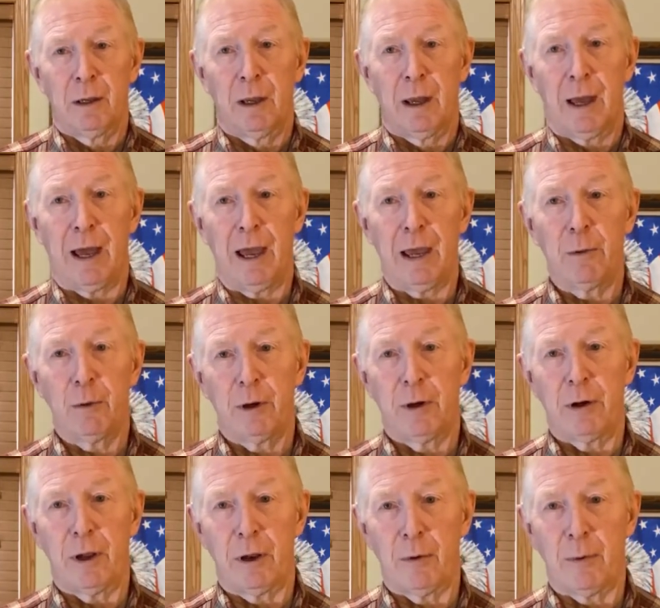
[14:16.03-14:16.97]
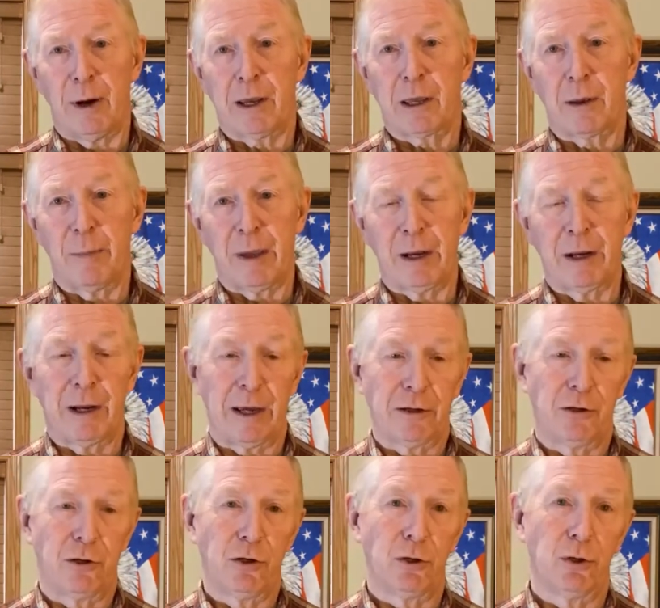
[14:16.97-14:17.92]
I would uh, recommend
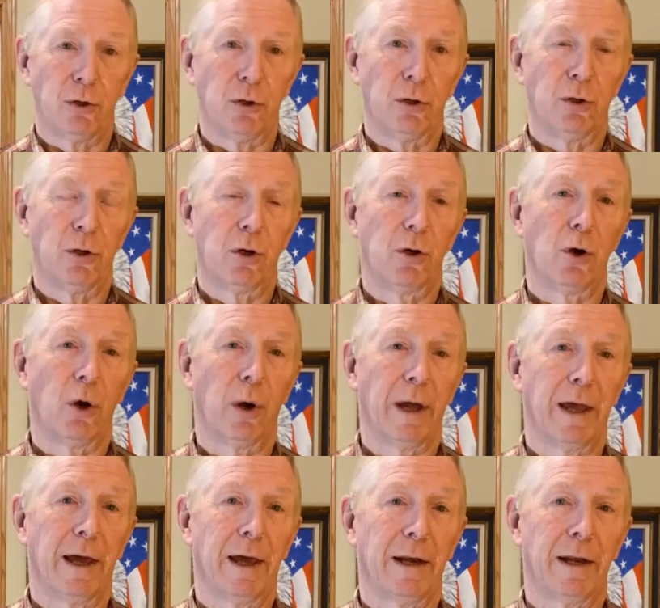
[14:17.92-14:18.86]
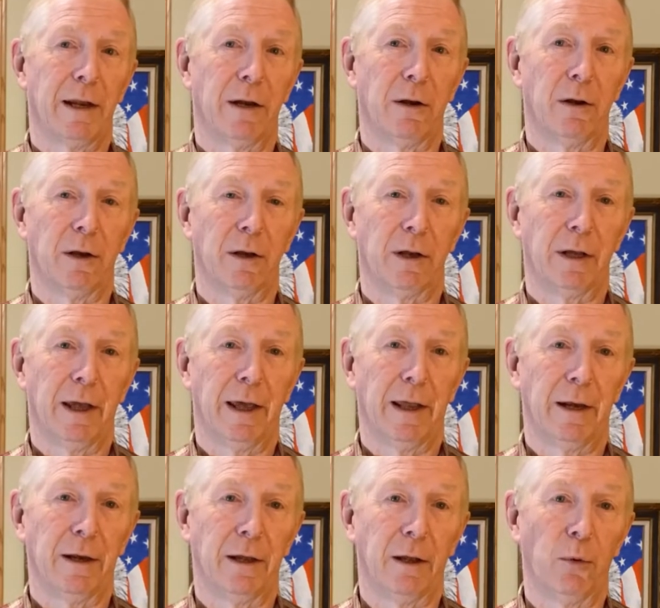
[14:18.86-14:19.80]
that you go ahead and,
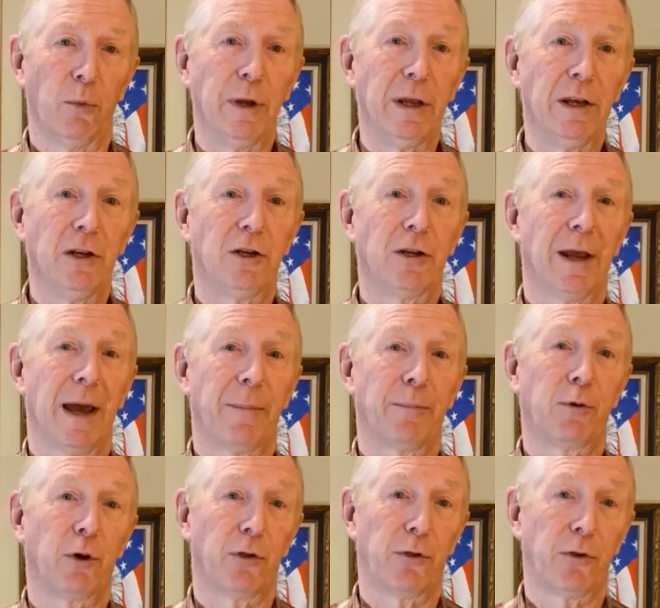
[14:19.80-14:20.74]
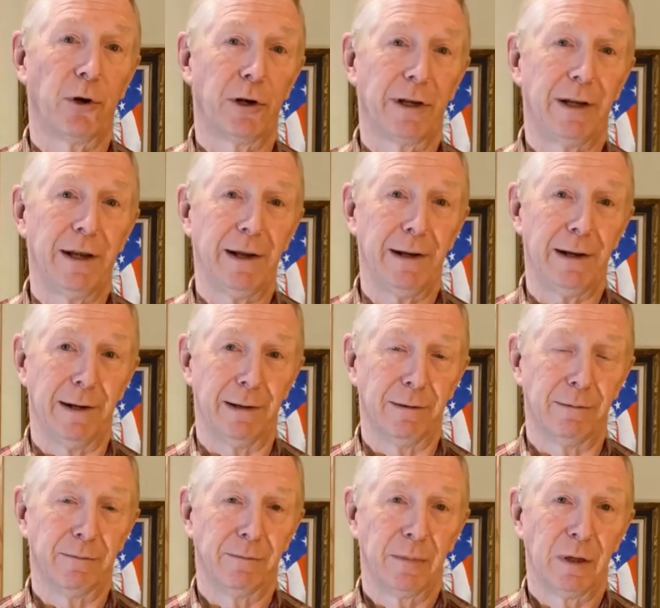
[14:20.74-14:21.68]
and uh, read chapter
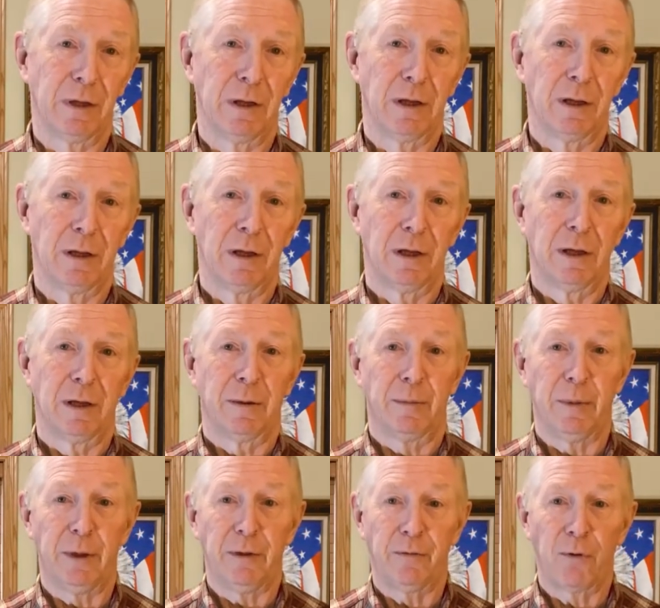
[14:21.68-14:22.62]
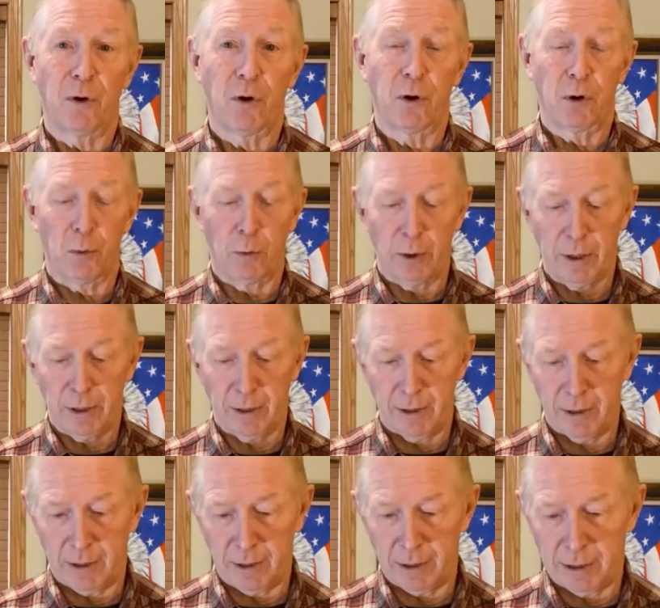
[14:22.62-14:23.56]
13 before
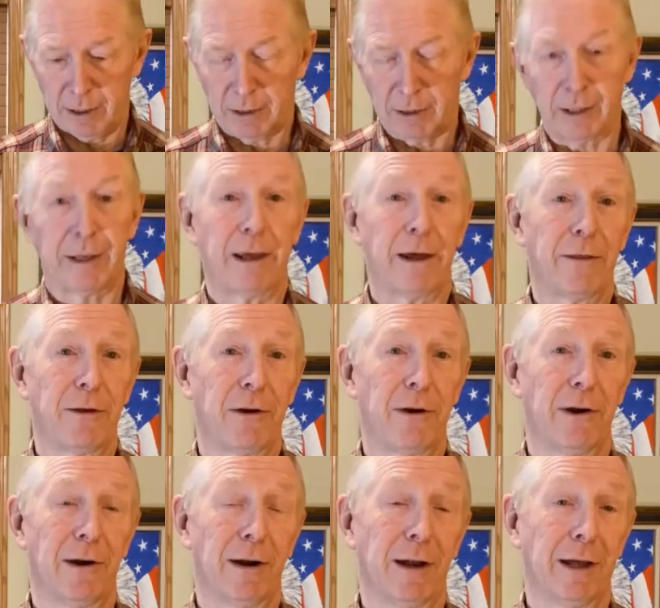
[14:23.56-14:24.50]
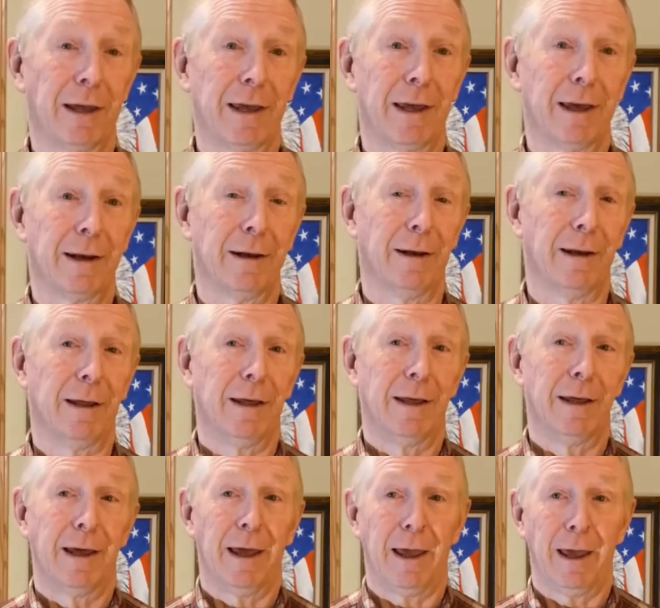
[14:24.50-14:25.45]
we get together again
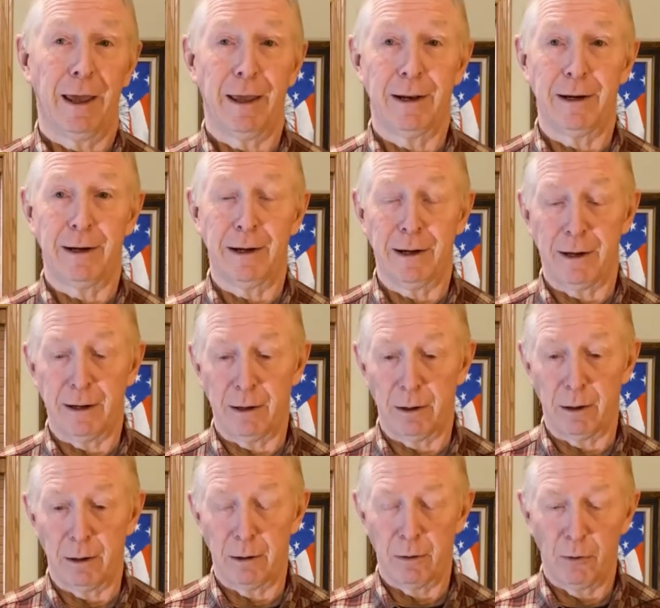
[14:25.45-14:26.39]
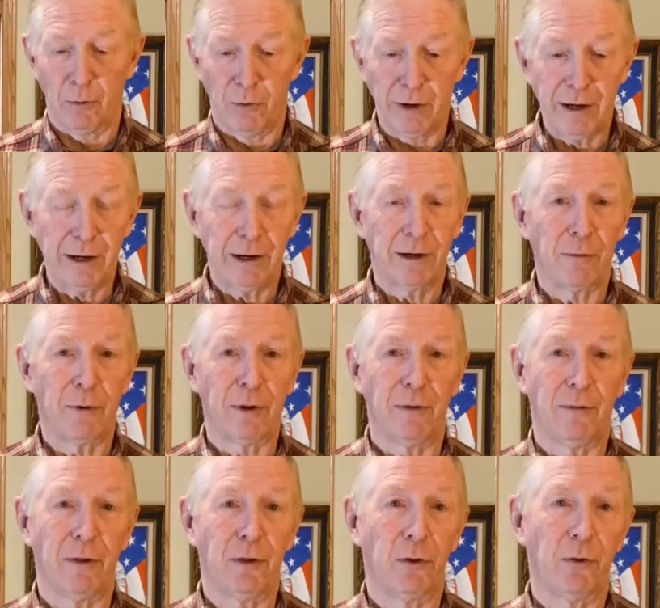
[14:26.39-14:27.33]
and uh, read and
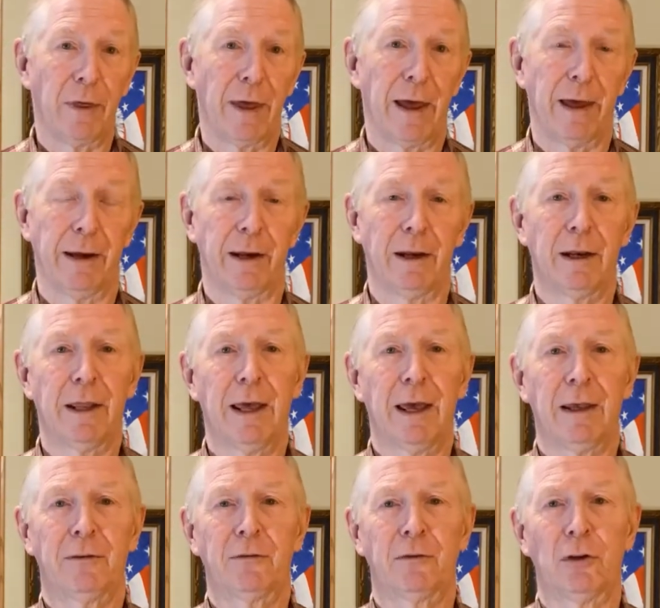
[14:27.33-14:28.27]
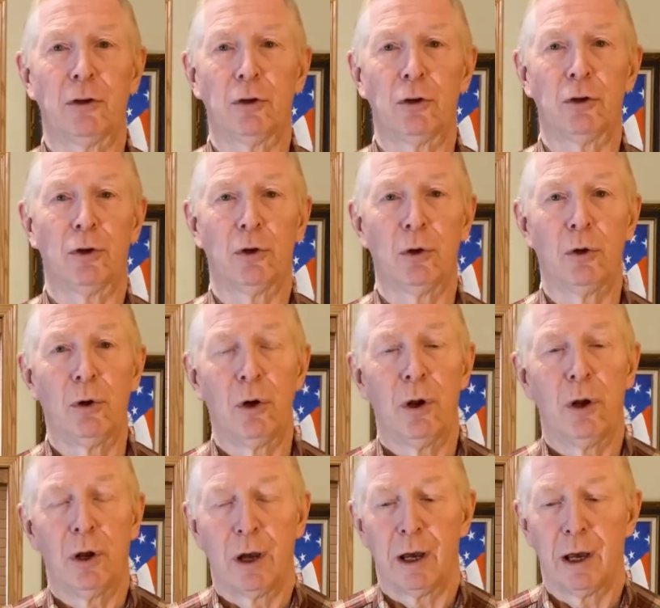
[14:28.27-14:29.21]
review that. It has to do
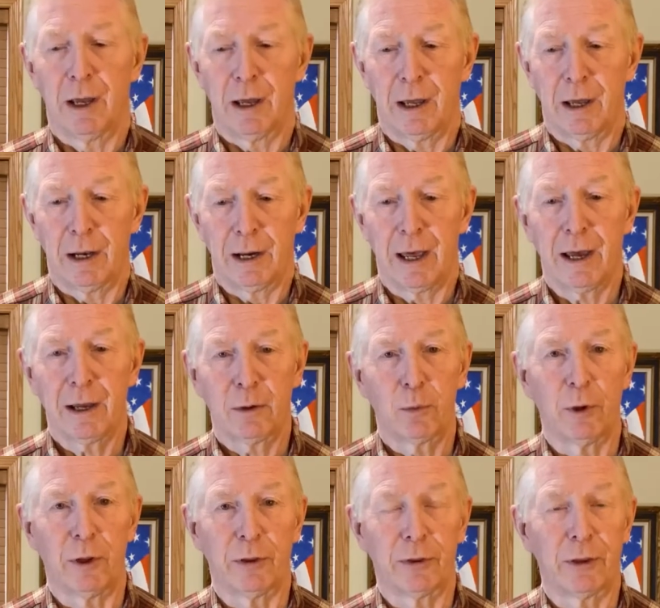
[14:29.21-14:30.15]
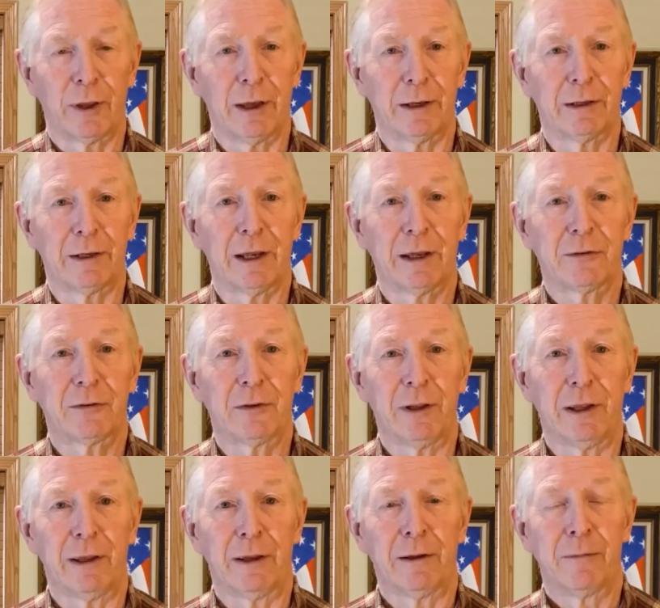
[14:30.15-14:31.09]
uh, a lot with uh,
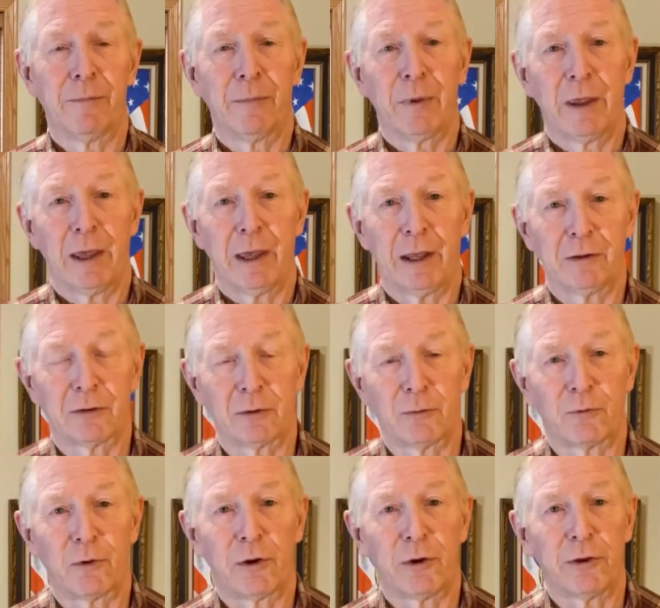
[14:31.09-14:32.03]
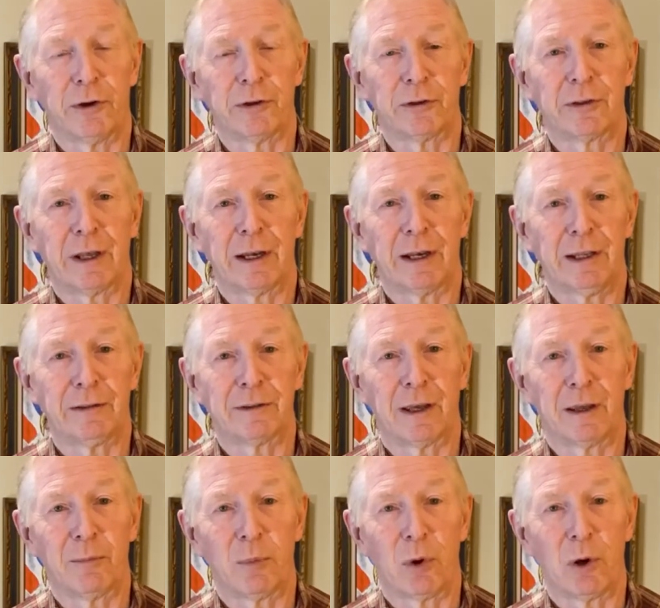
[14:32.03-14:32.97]
testing and some further studies
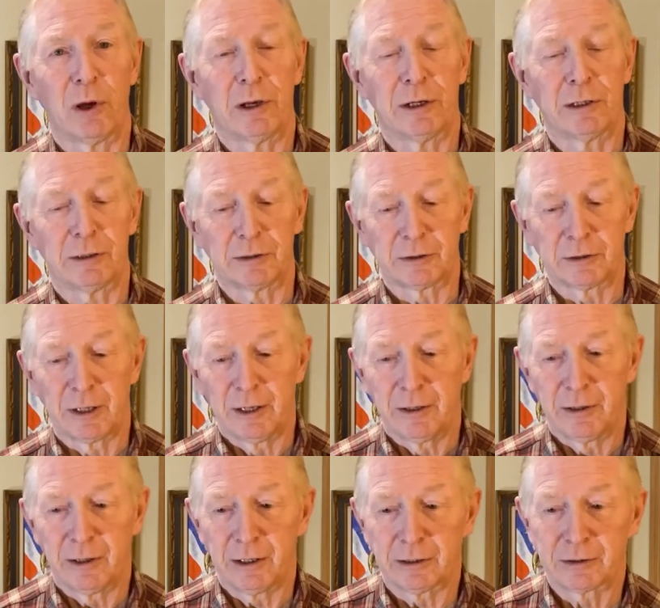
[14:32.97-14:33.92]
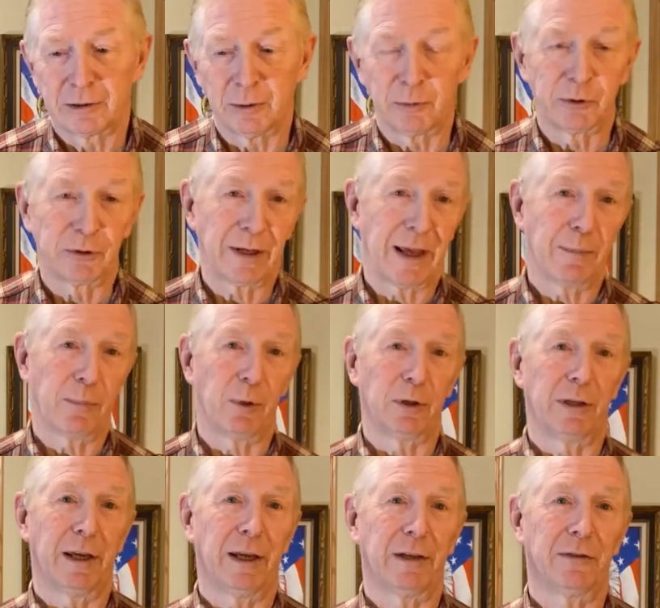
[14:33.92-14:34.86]
on boilers. There are some
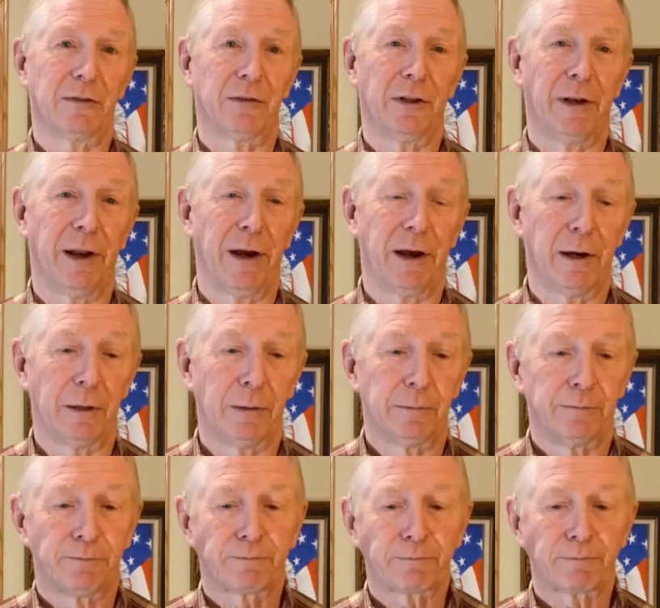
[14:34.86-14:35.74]
sample tests in there.